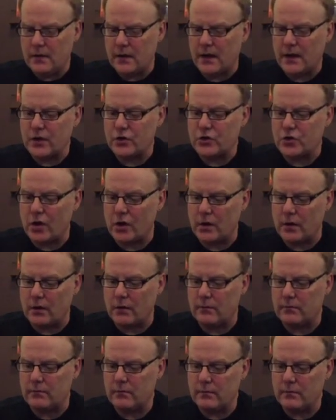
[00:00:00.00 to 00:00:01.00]

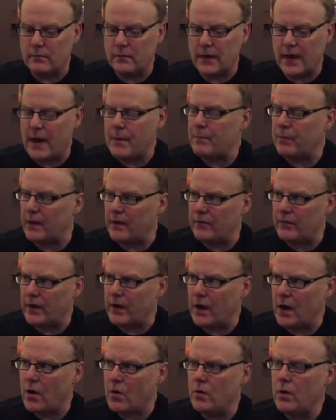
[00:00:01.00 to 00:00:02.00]
Kickstarter gameplay
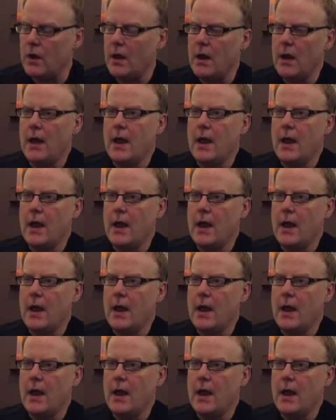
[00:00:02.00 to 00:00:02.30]
video,